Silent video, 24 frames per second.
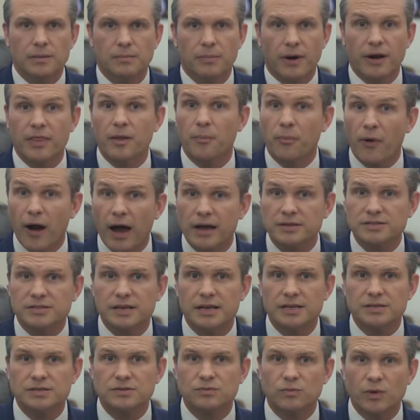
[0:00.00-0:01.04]
But in the
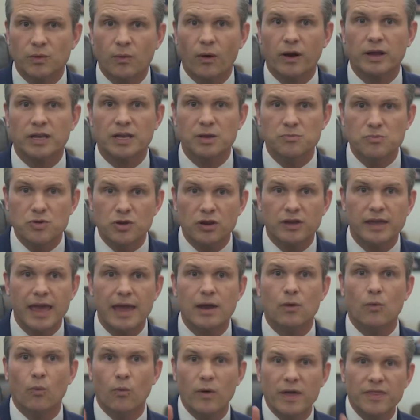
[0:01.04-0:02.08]
process, we want to
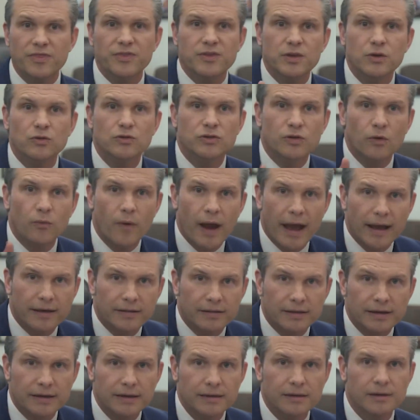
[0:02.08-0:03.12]
communicate with you
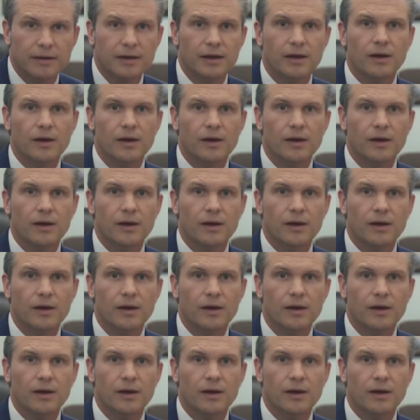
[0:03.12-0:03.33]
directly